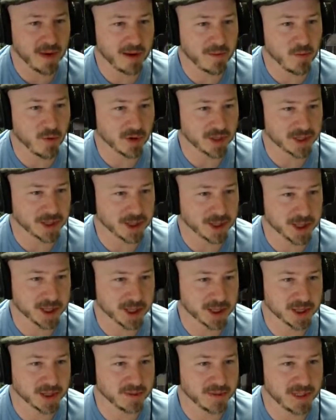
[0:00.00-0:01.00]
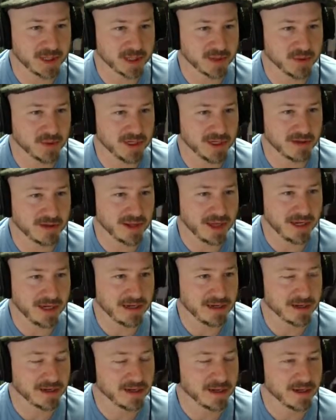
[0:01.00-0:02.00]
make more suggestions based on what you
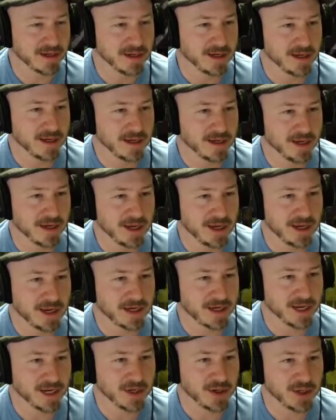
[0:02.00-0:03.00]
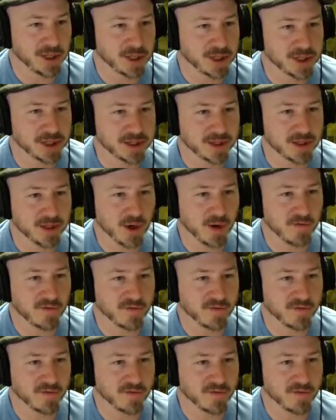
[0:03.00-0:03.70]
like. And you could just go